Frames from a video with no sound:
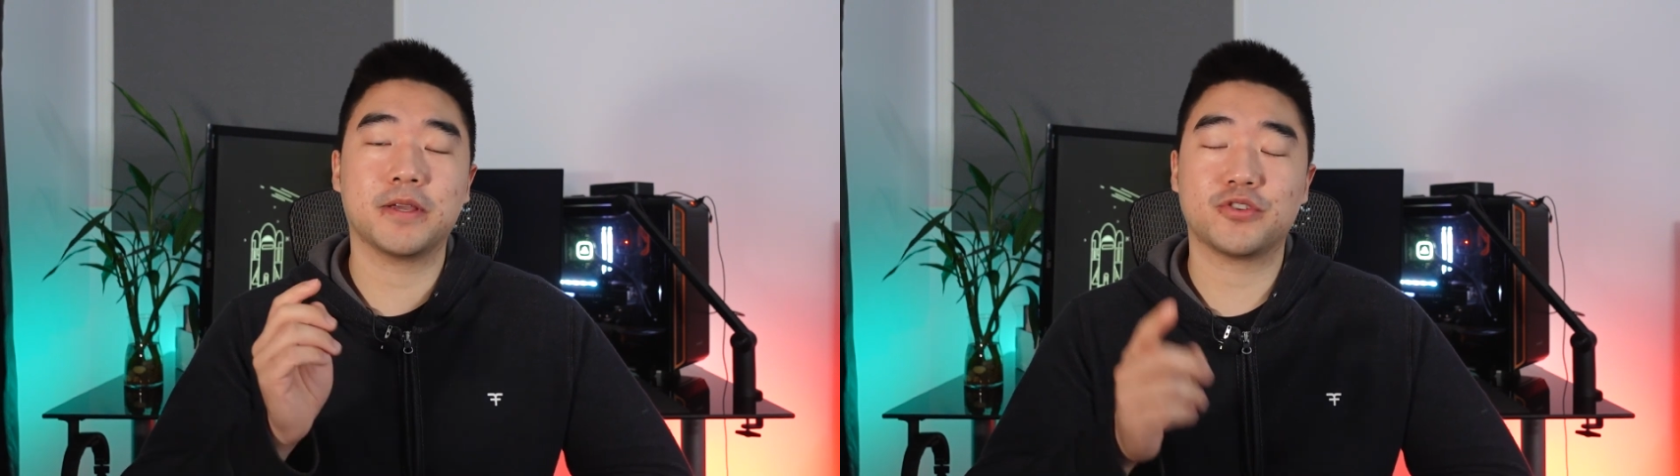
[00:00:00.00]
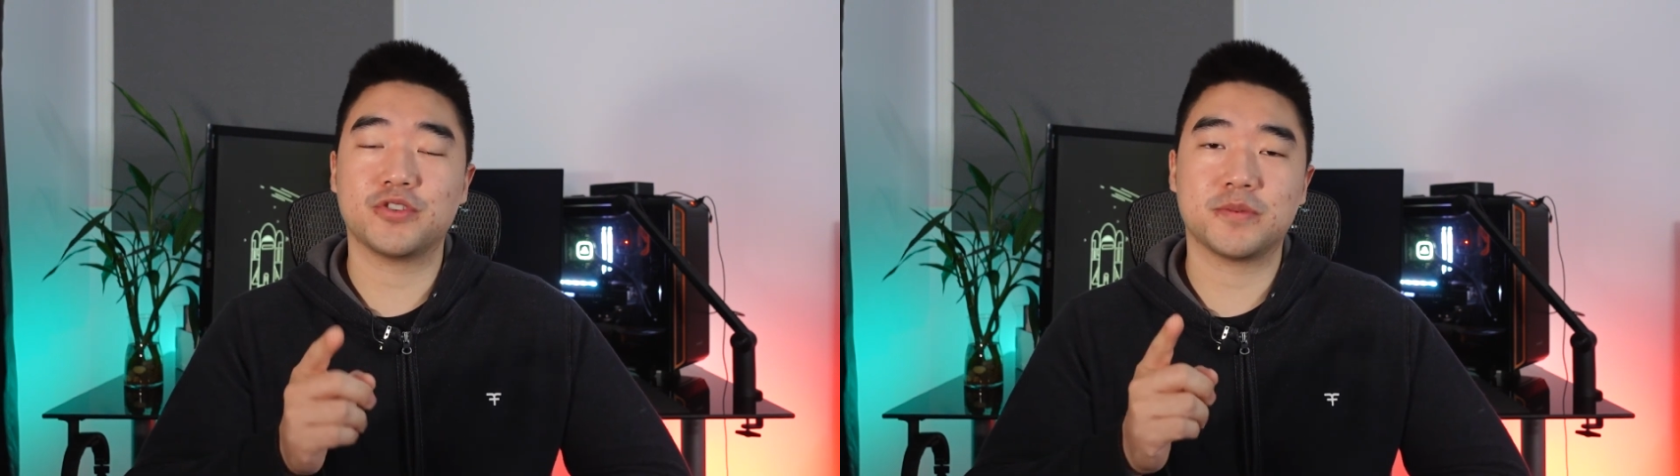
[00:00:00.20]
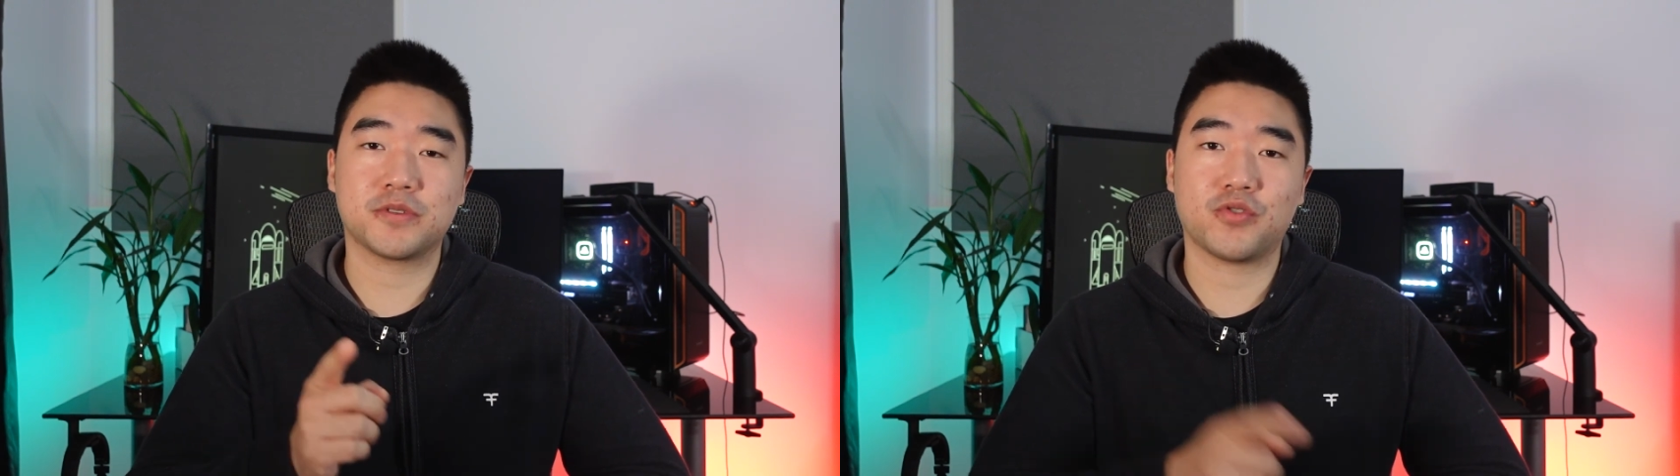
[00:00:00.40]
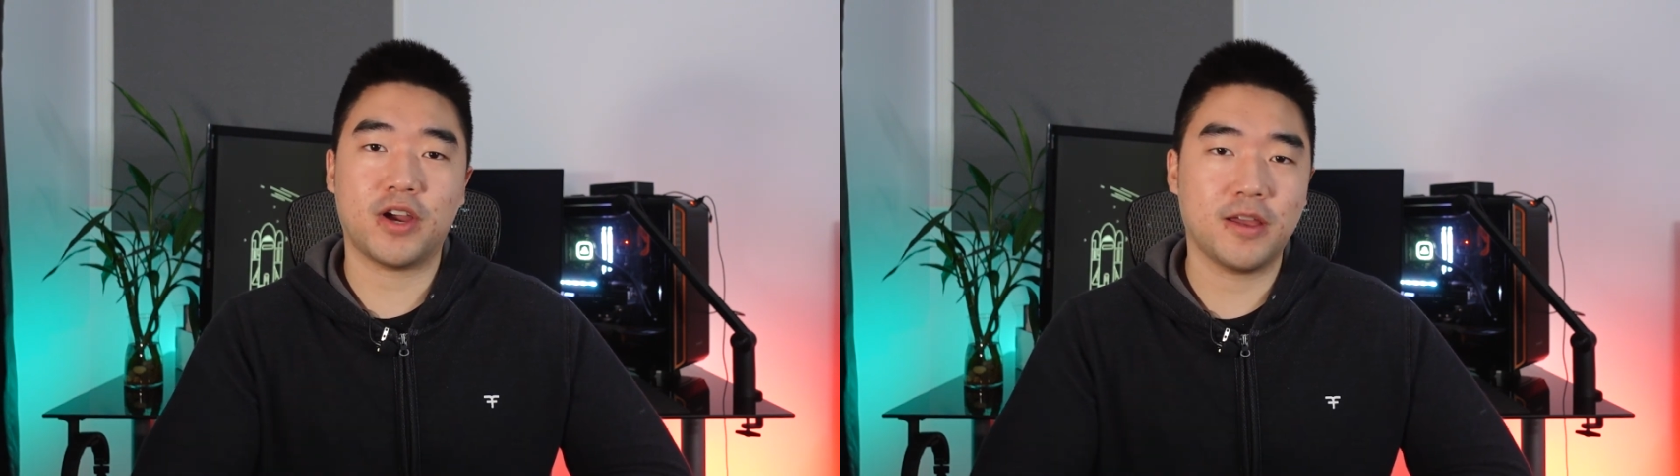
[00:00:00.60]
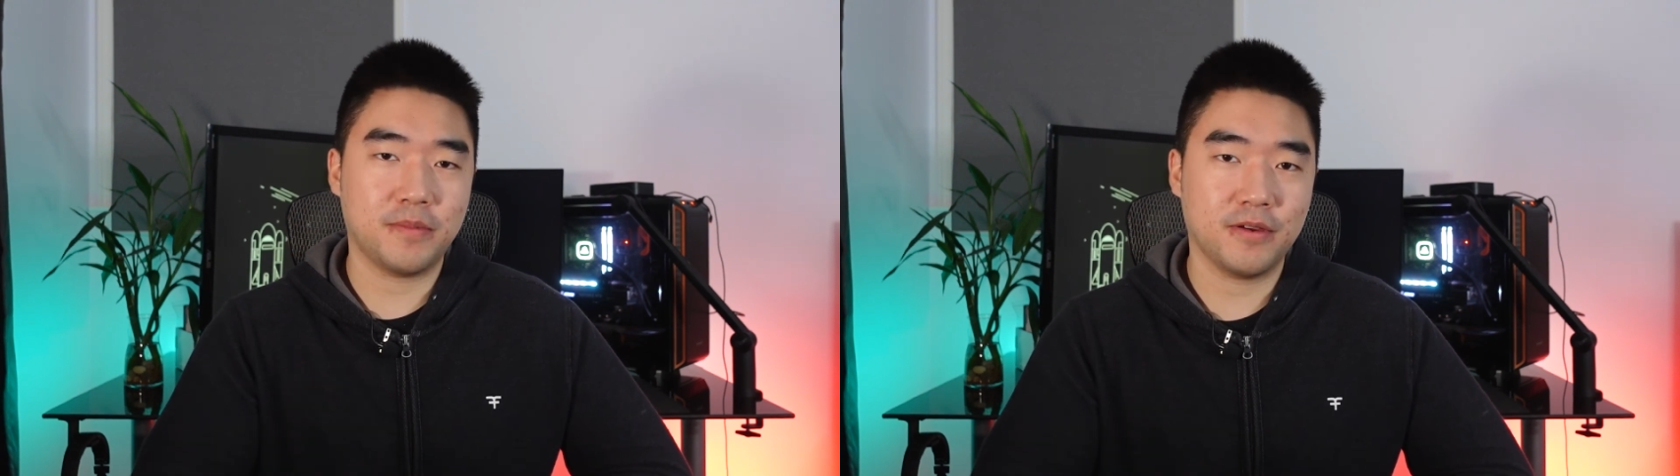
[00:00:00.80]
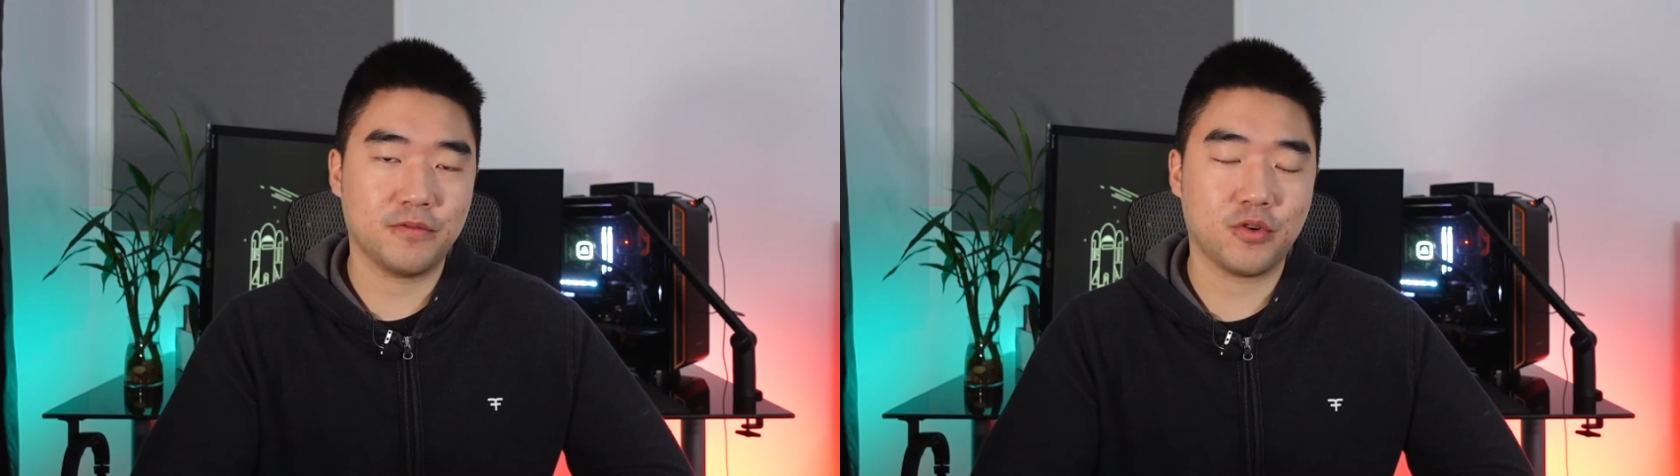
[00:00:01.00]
make sure you subscribe